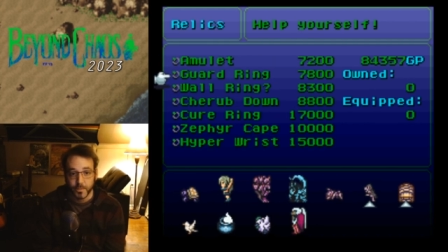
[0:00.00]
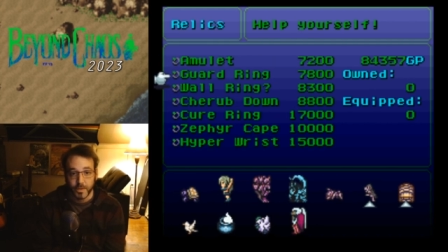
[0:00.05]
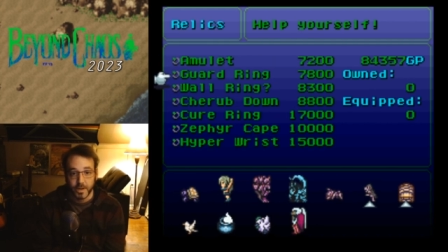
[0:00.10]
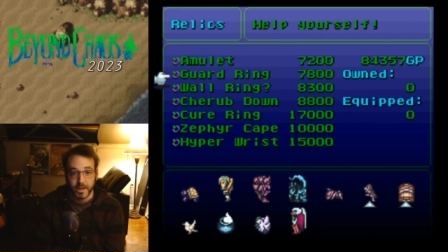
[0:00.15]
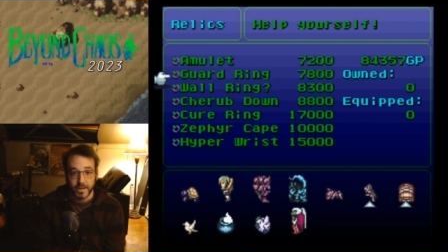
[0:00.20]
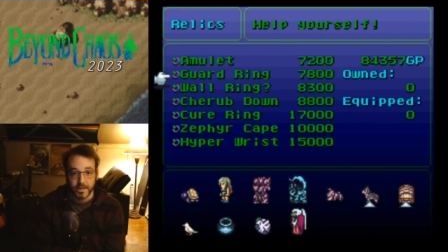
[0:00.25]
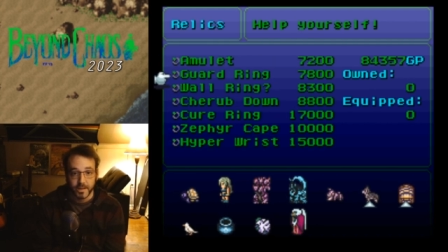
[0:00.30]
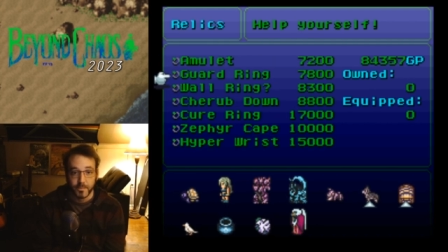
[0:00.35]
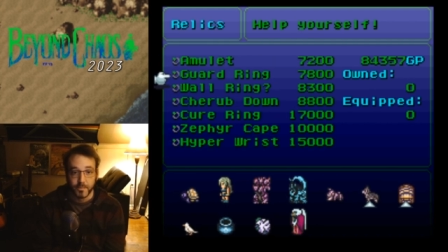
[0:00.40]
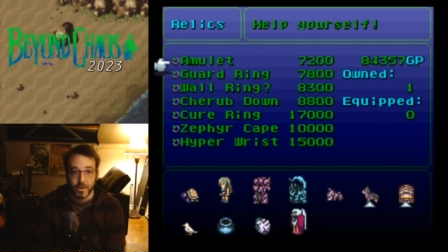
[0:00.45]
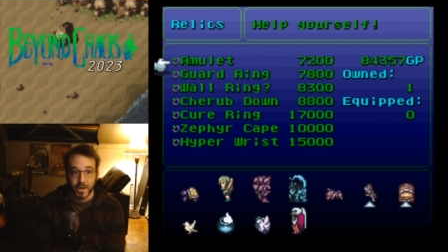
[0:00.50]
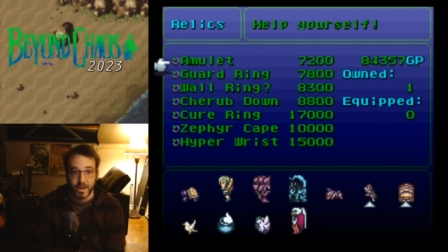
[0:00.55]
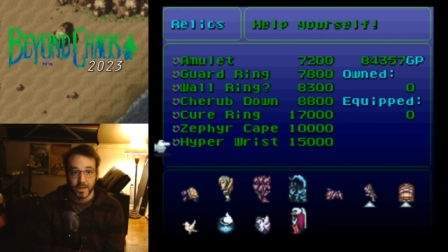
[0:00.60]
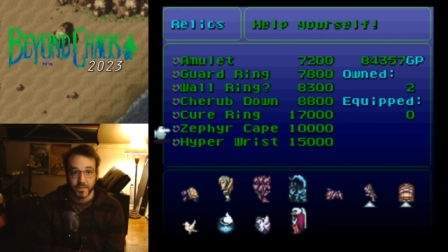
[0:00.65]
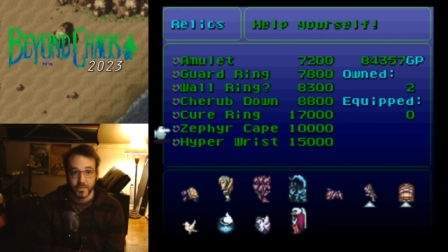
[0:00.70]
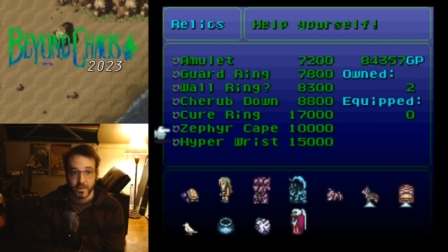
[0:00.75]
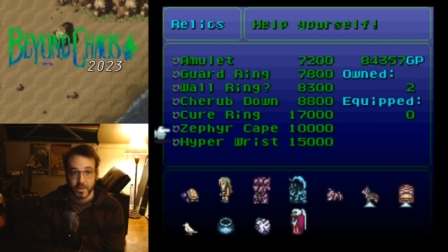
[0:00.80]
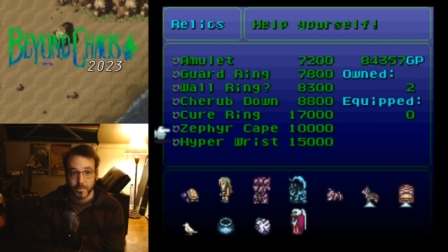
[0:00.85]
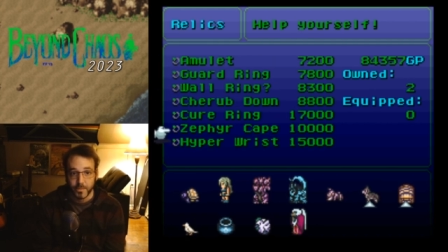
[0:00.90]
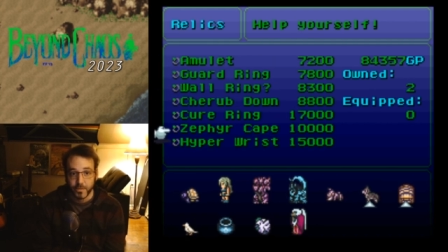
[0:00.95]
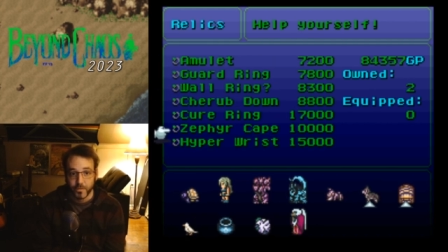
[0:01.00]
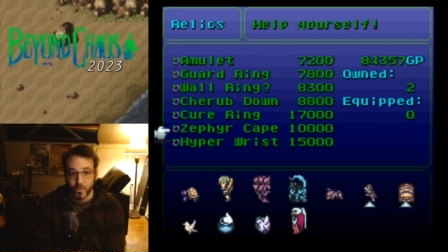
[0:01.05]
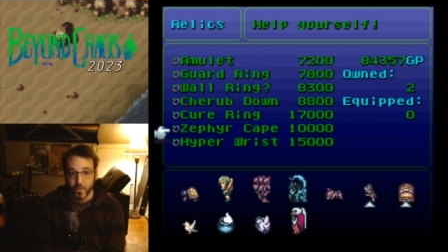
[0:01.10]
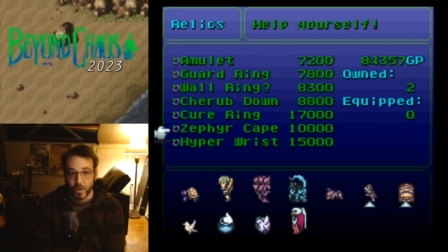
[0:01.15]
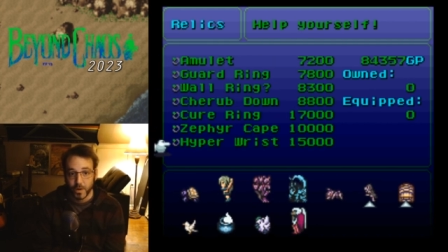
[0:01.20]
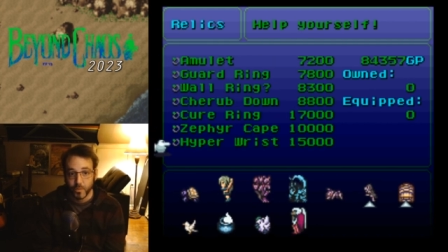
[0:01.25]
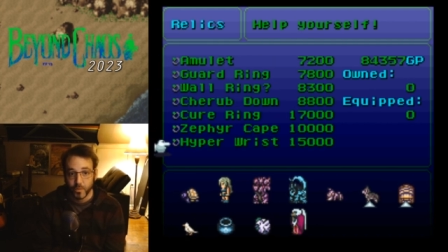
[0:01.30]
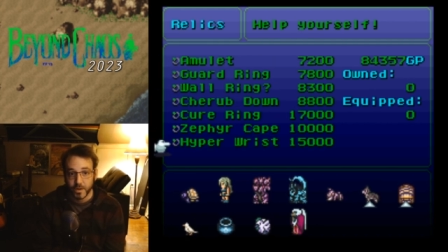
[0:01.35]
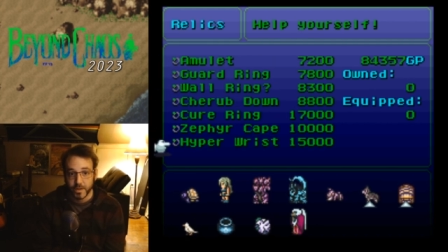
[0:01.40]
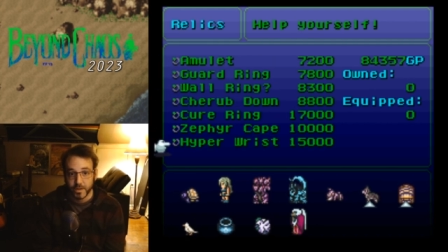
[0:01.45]
but I did buy some
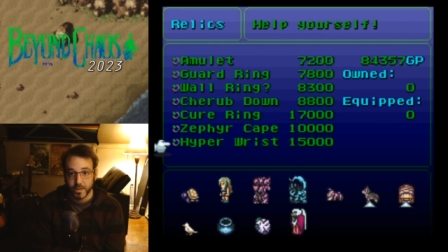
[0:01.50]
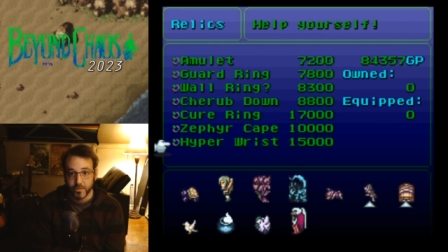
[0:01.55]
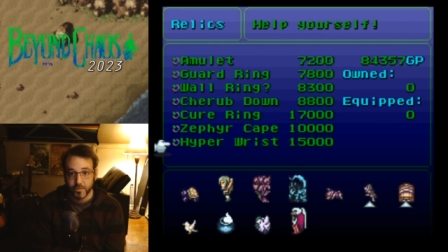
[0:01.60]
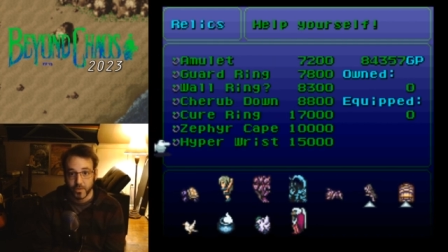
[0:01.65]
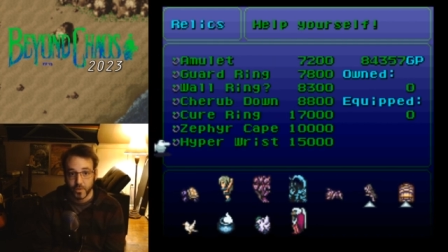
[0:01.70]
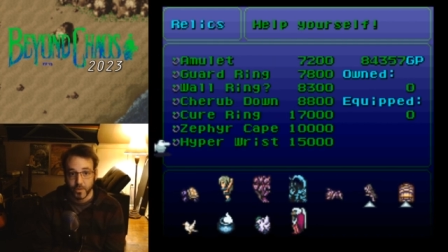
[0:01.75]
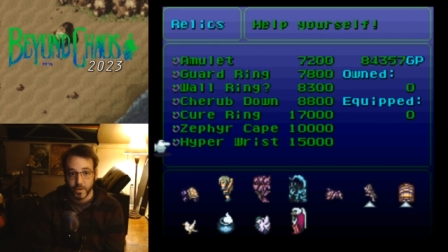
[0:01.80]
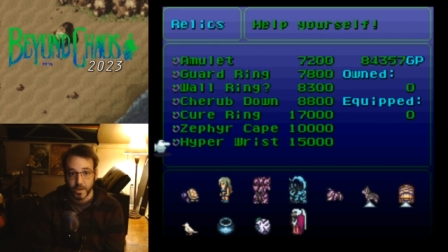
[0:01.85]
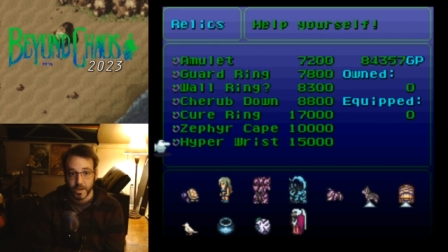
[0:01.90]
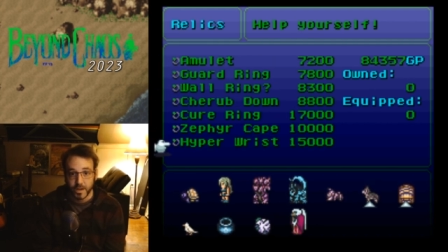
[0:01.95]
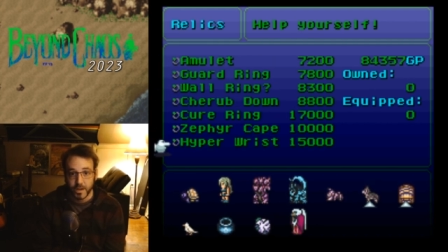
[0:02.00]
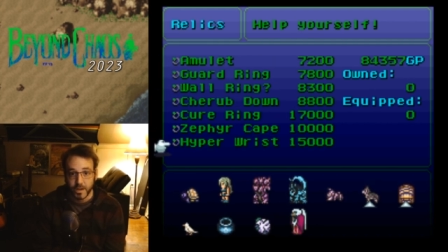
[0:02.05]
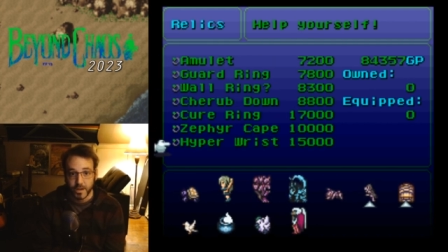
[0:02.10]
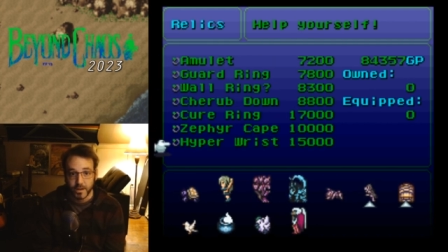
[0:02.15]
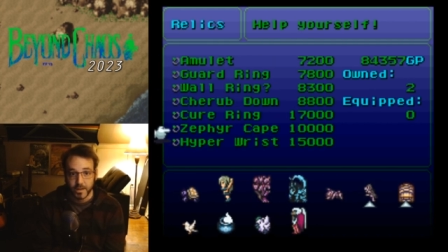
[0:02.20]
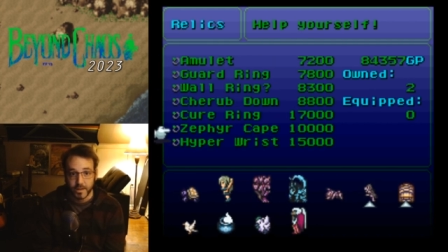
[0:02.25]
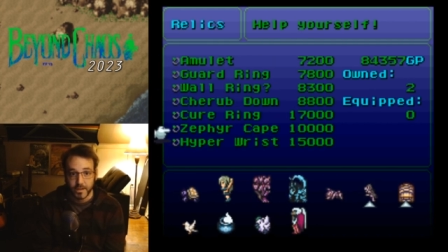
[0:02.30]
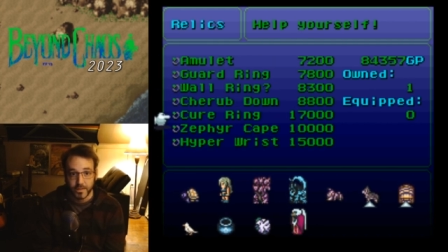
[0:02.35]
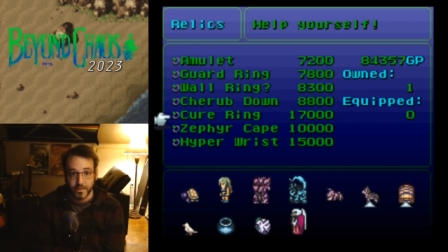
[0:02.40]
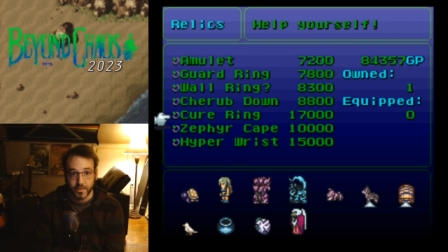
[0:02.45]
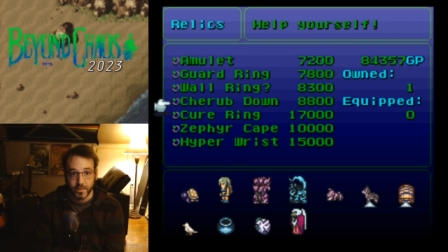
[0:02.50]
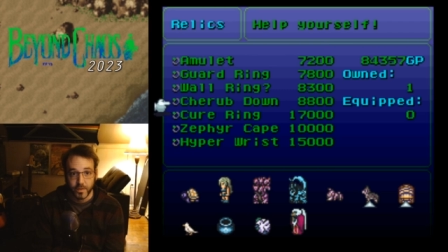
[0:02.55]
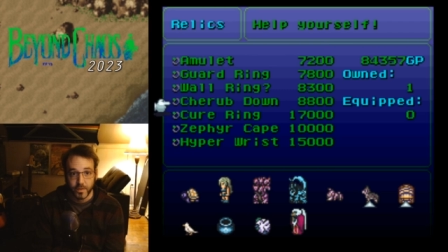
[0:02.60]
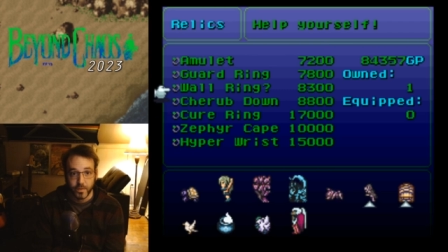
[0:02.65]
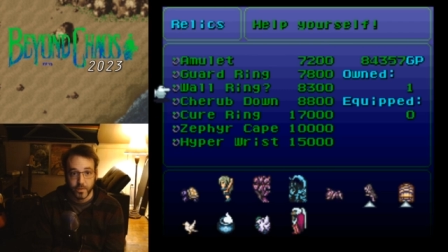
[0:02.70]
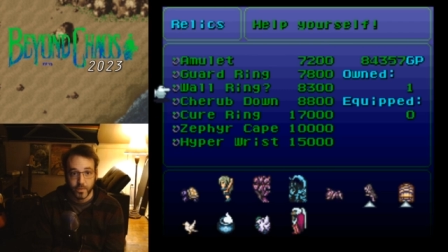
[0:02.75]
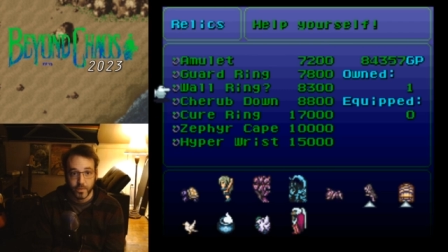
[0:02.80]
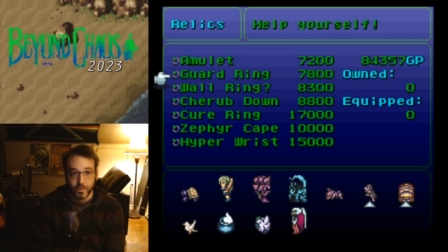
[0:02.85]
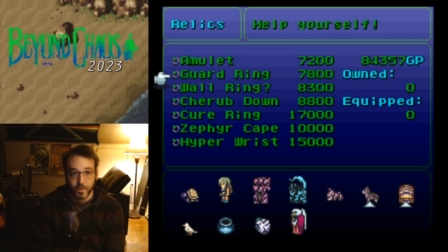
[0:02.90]
before I went to the floating continent, so